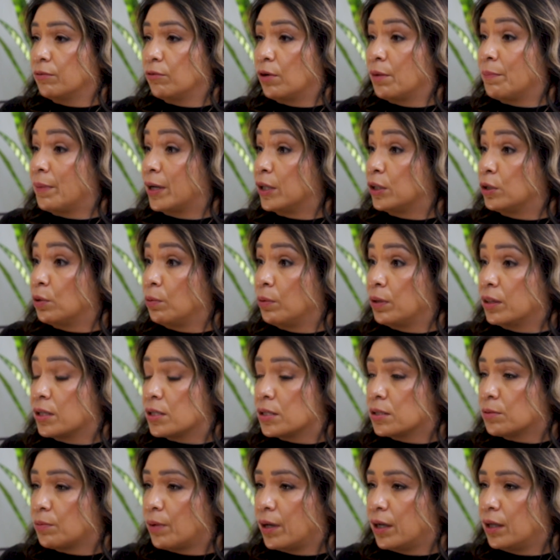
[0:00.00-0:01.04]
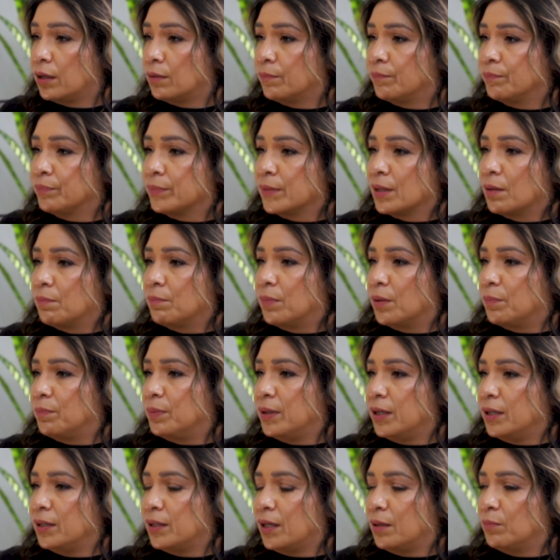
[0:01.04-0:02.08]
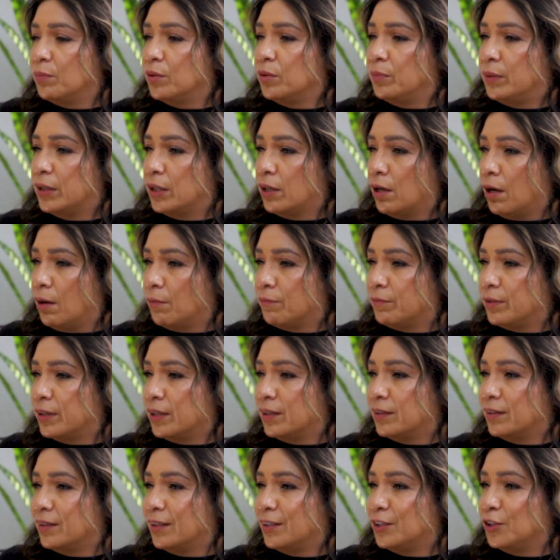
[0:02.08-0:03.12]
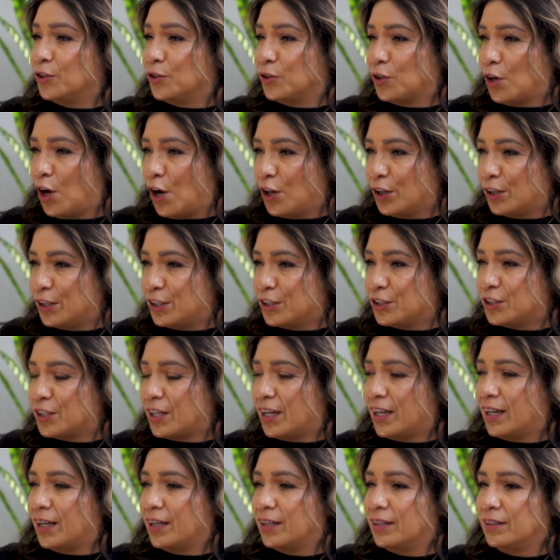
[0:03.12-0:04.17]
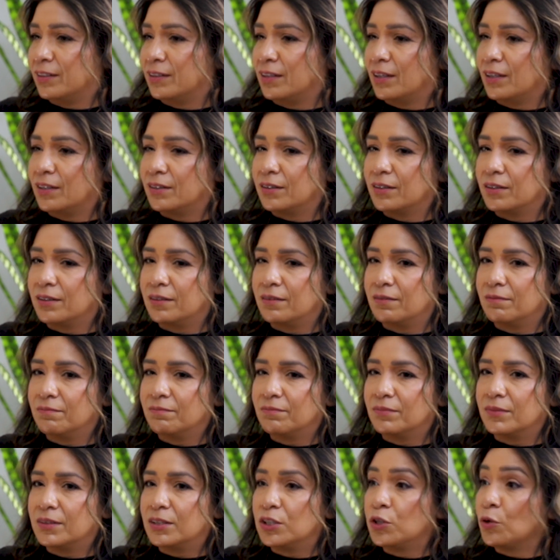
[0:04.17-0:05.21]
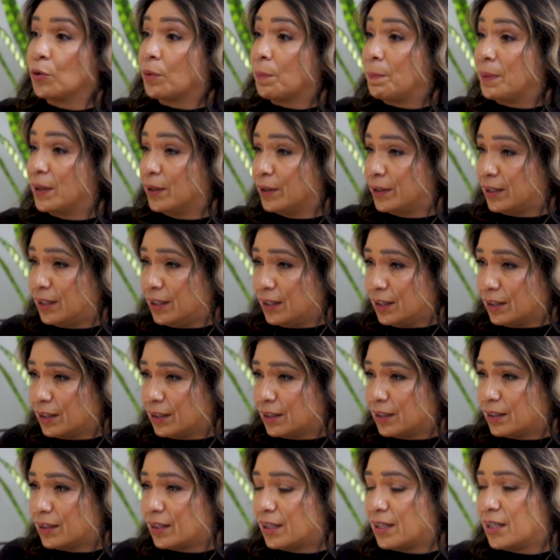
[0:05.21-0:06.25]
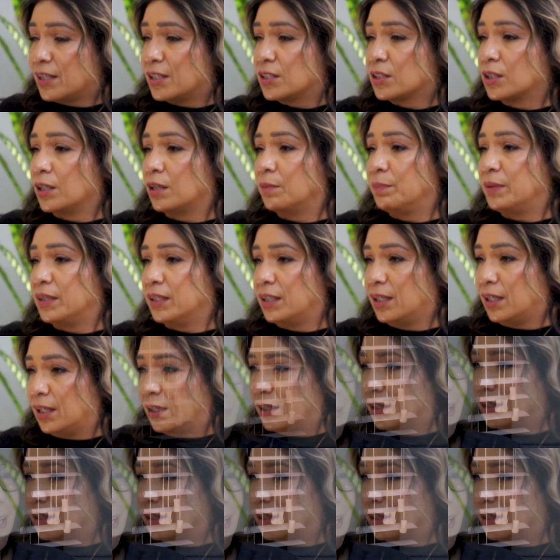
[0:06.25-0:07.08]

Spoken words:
Am I doing this right? But being able to be confident in your knowledge and your ability is going to be key.